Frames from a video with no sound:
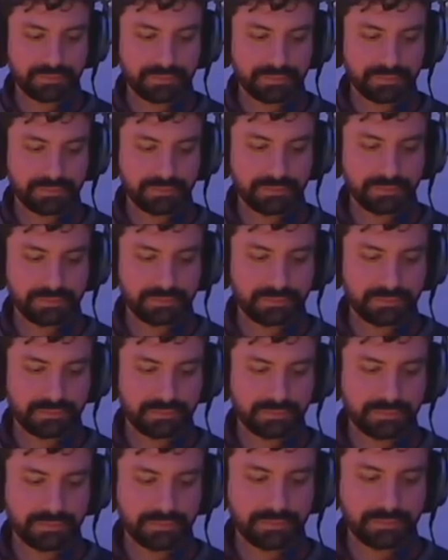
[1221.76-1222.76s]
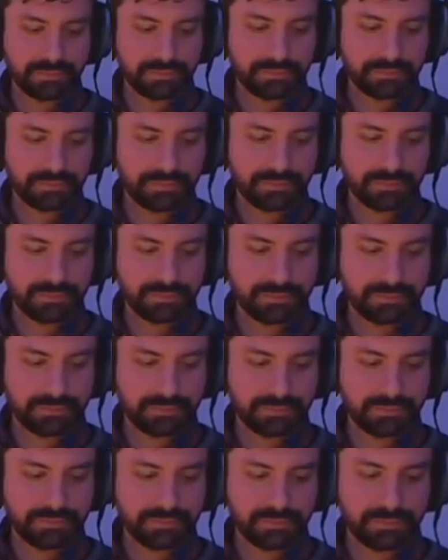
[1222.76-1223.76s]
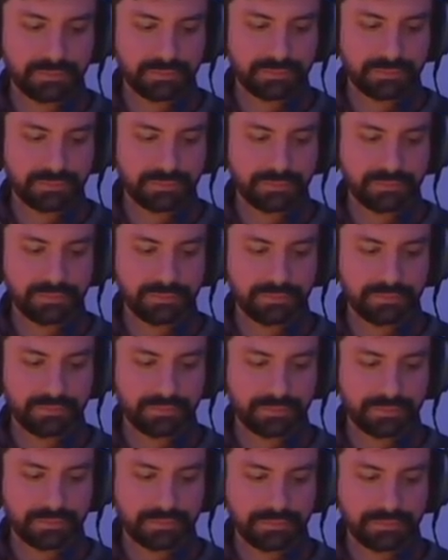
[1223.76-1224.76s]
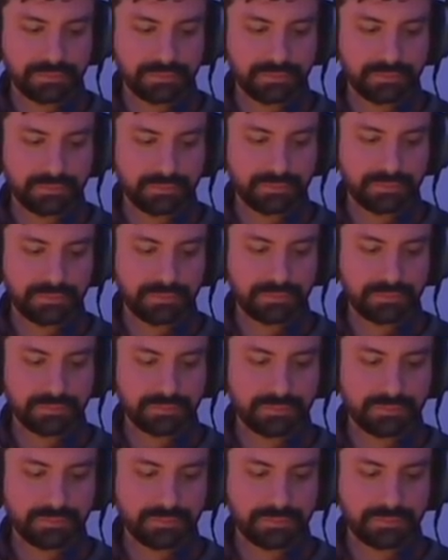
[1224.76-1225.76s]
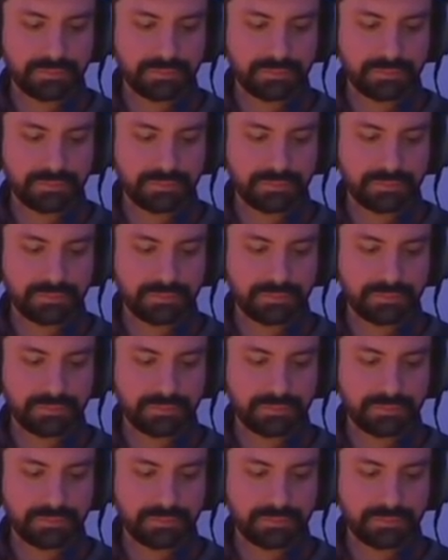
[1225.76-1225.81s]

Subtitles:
This person isn't speaking.